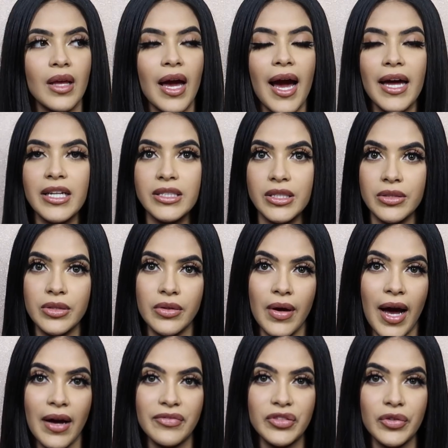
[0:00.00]
attitude you
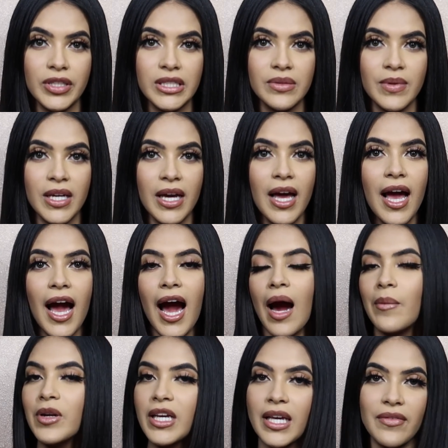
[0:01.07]
have towards me.
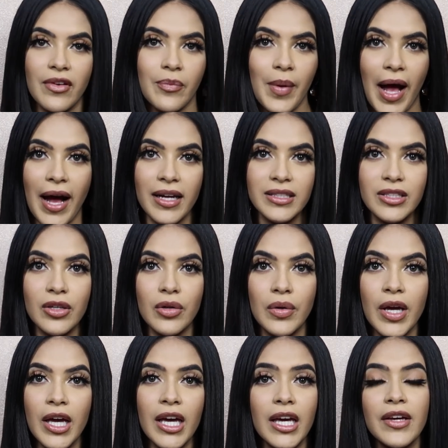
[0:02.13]
I'm gonna give it back. So
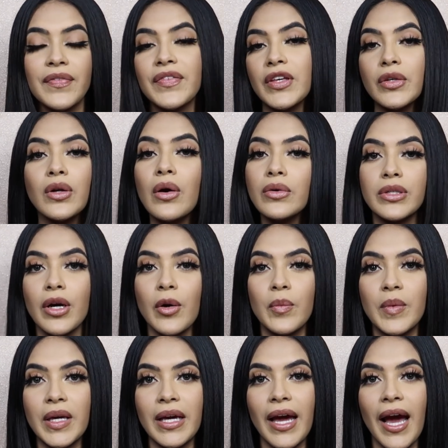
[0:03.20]
if you don't know
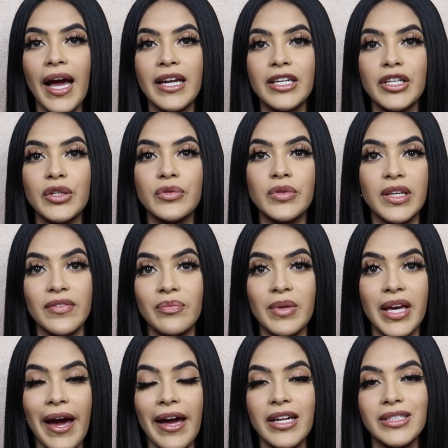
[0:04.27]
me and you give
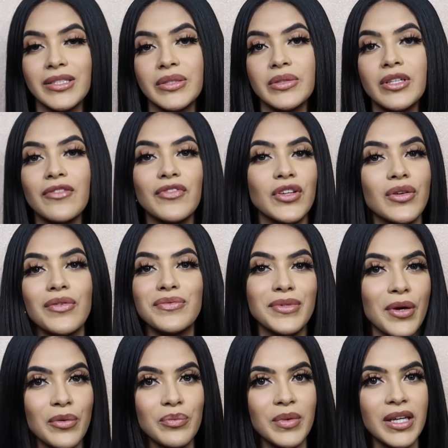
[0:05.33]
me attitude, if you don't
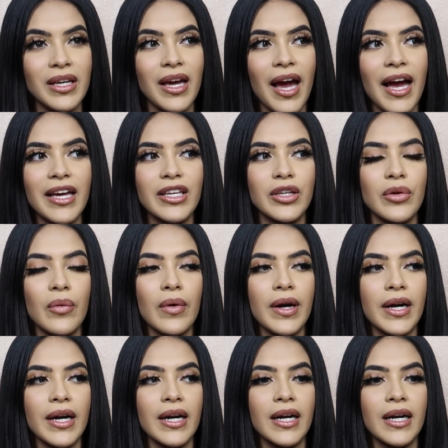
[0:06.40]
know me and
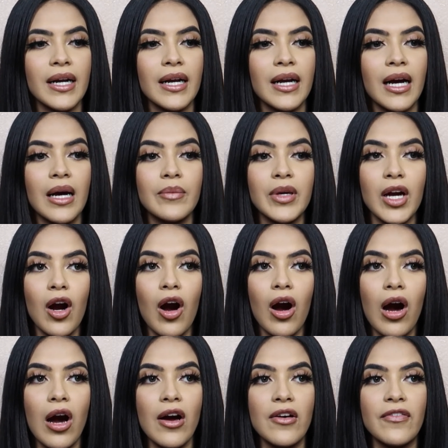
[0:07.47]
you're coming
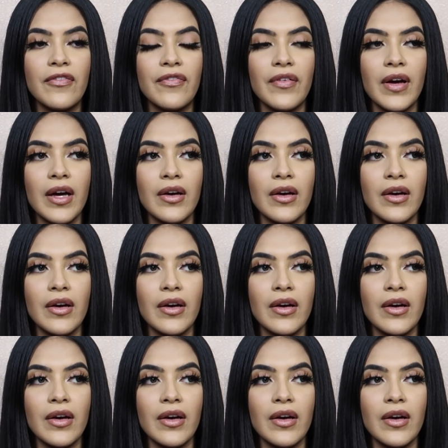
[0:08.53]
off